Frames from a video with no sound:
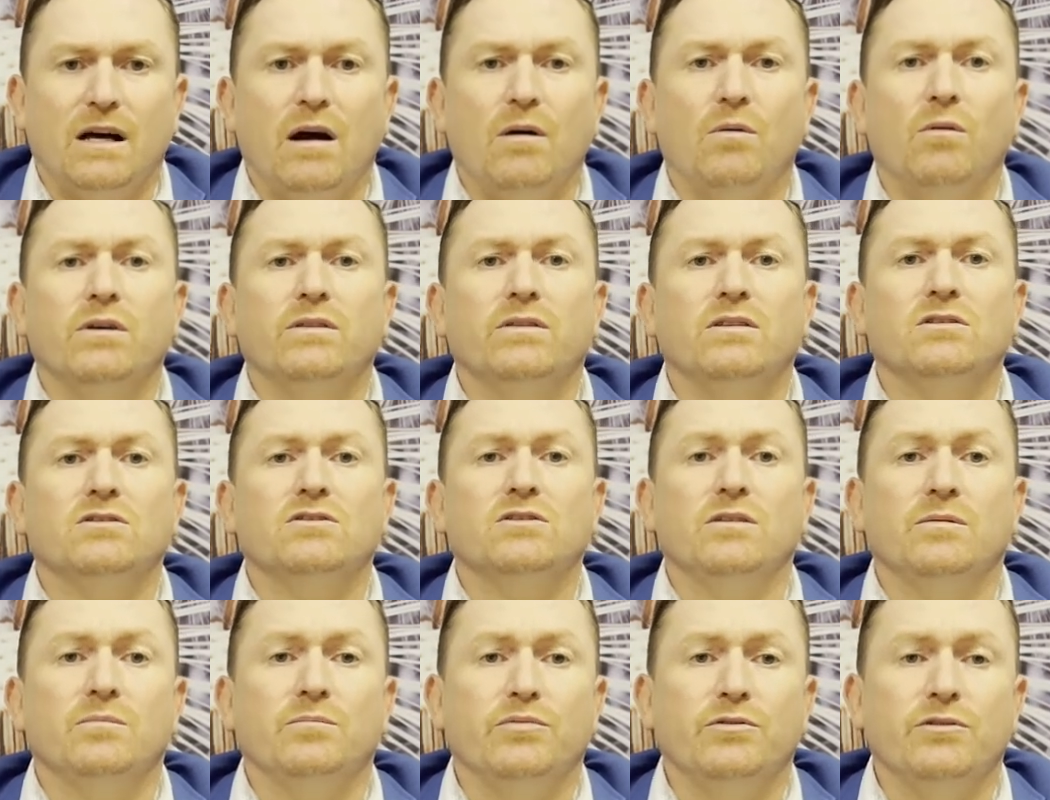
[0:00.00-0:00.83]
I want this
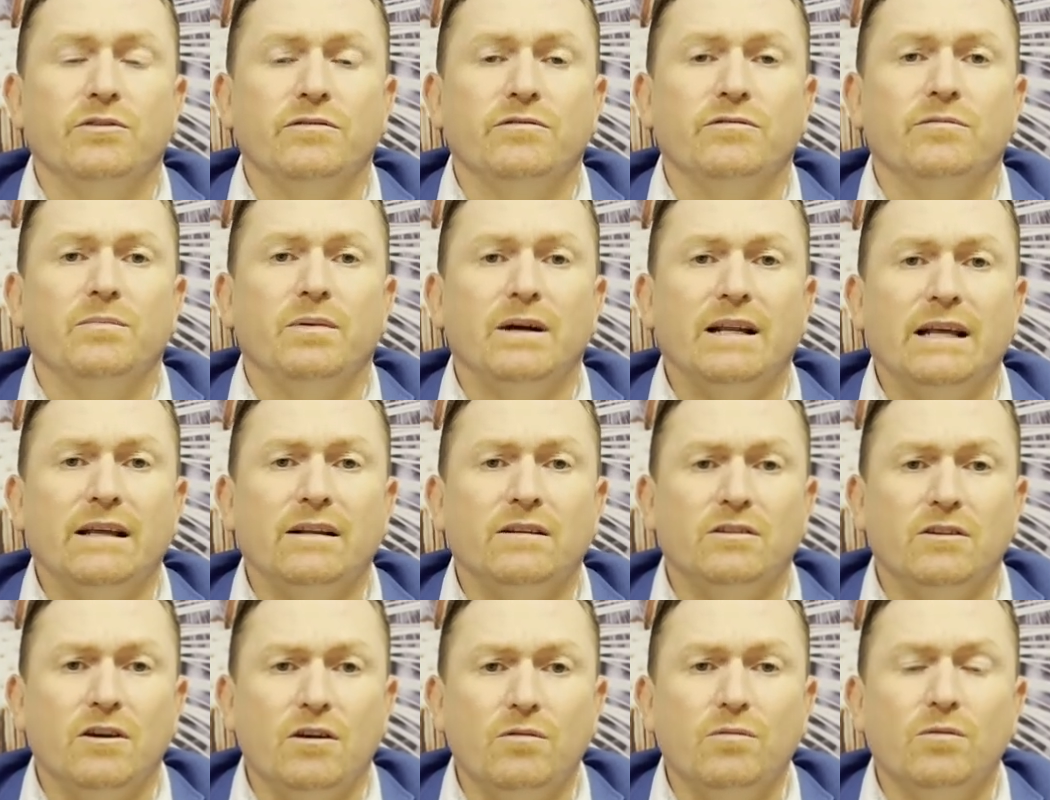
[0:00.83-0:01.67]
to improve, but I
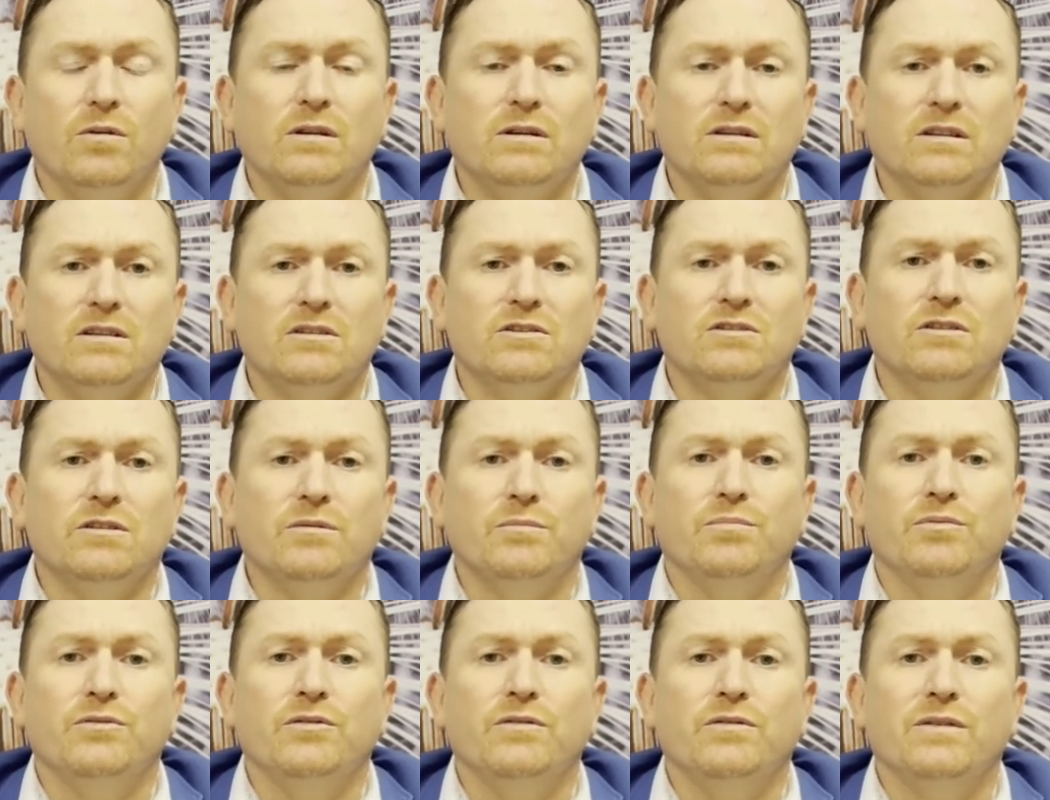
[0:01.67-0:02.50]
don't want this to
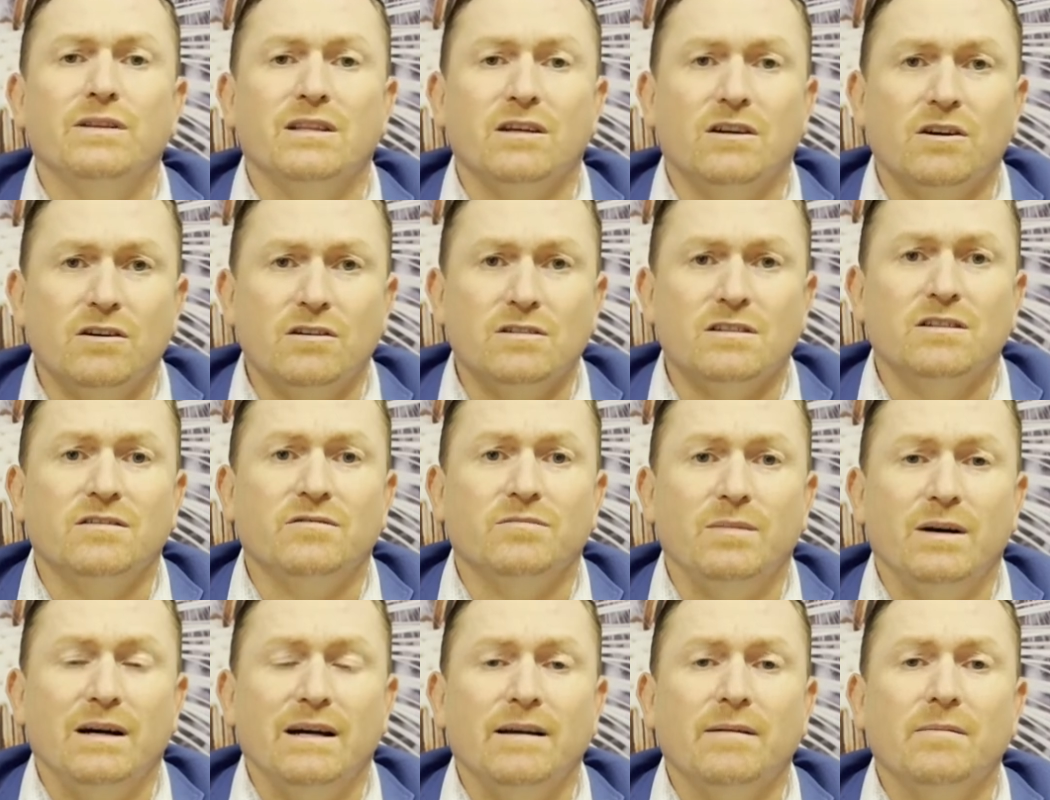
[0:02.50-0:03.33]
improve at the cost of
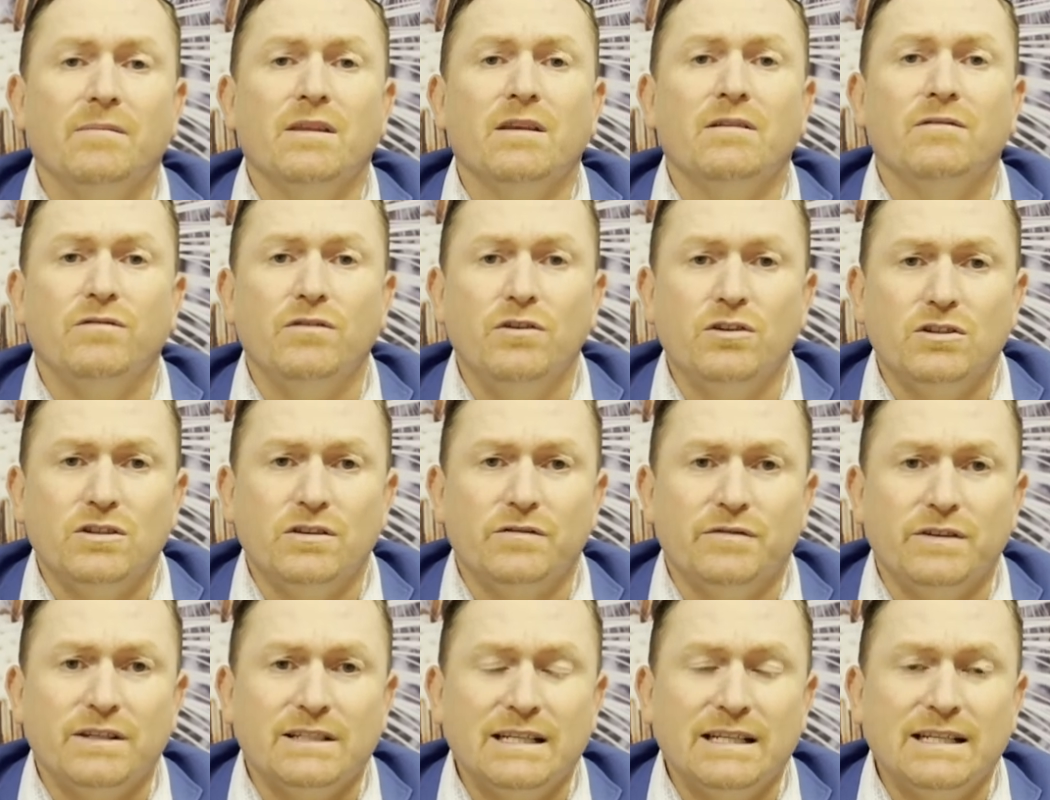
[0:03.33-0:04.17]
my future
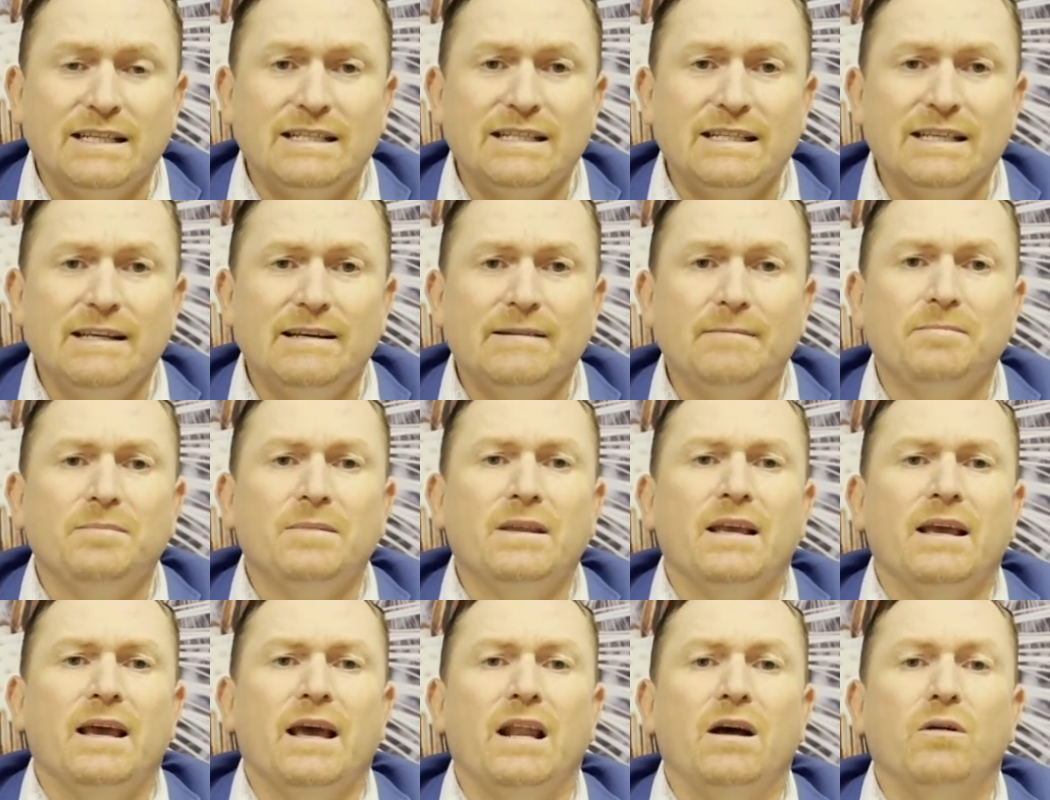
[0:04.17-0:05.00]
fertility,
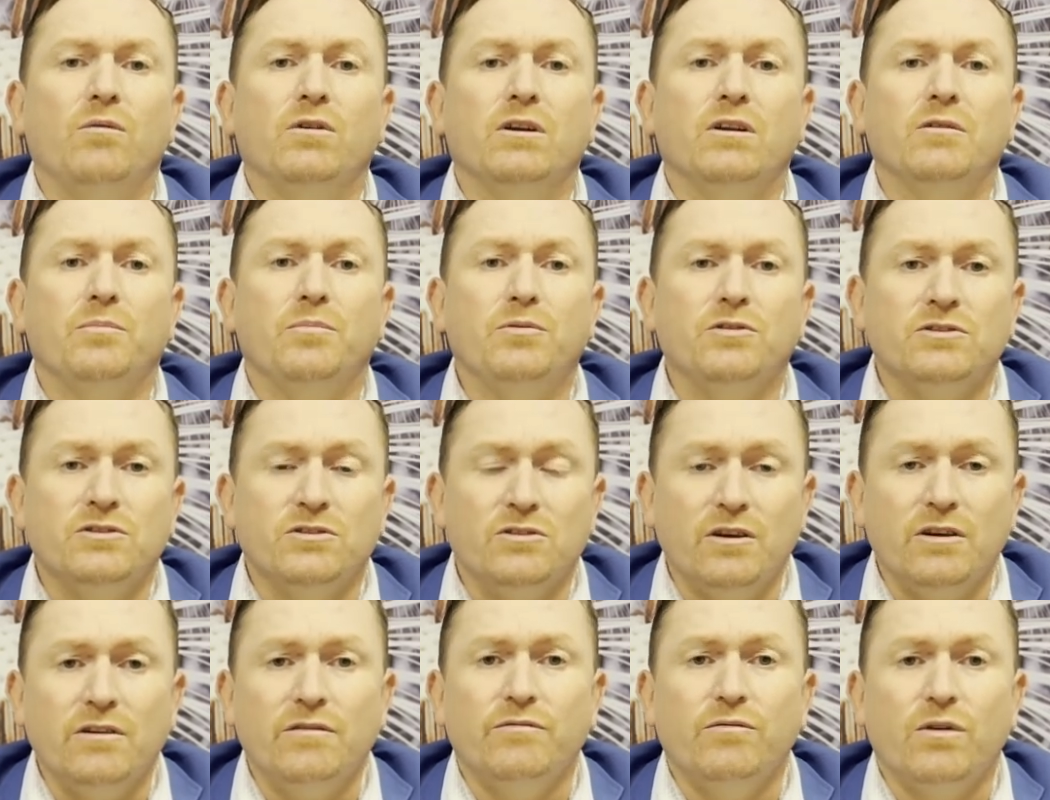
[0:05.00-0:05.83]
and I want to
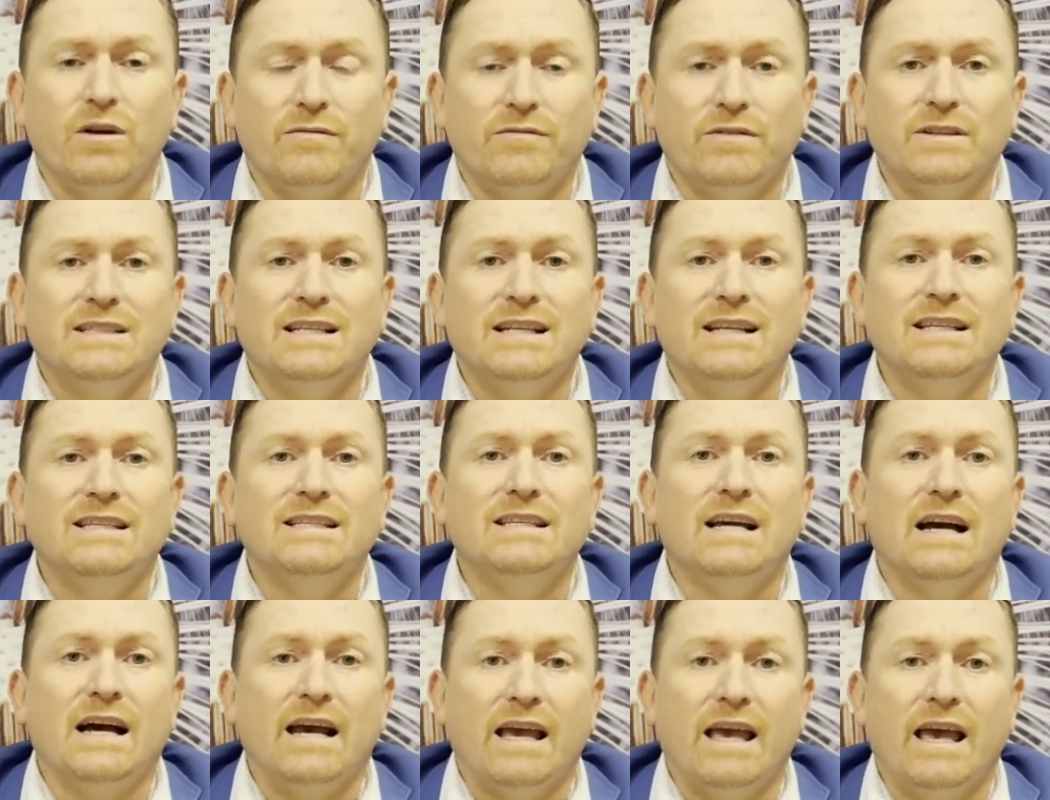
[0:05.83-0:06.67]
preserve what fertility
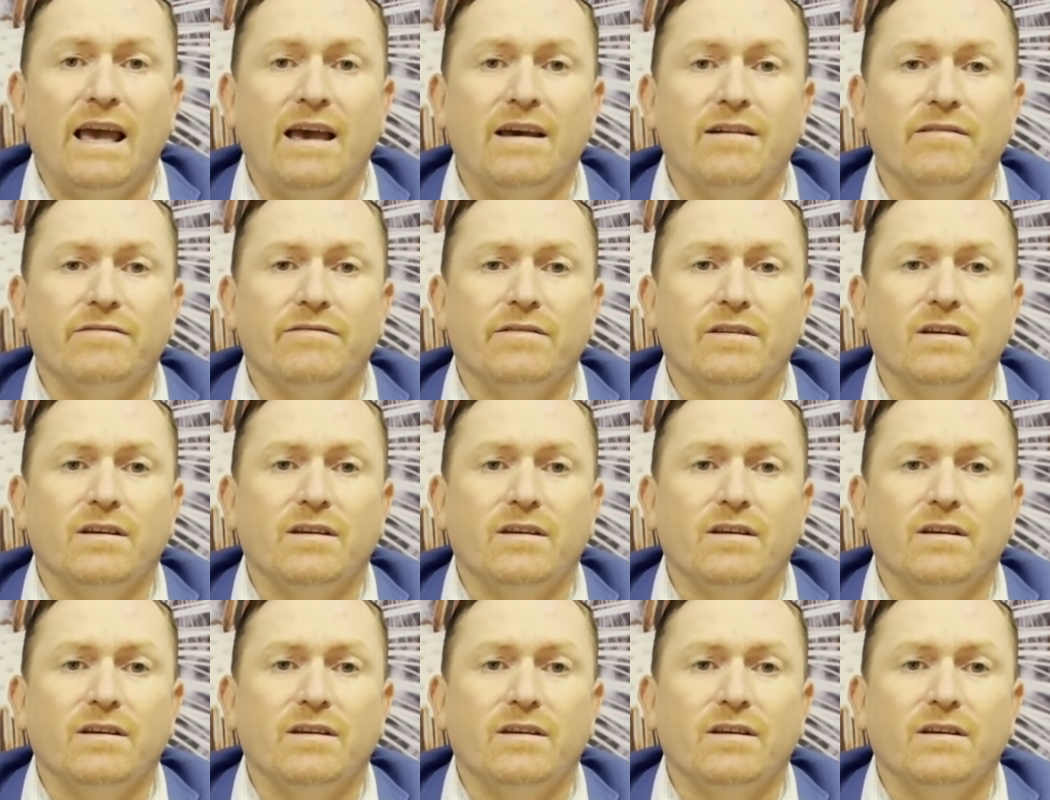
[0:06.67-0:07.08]
I have.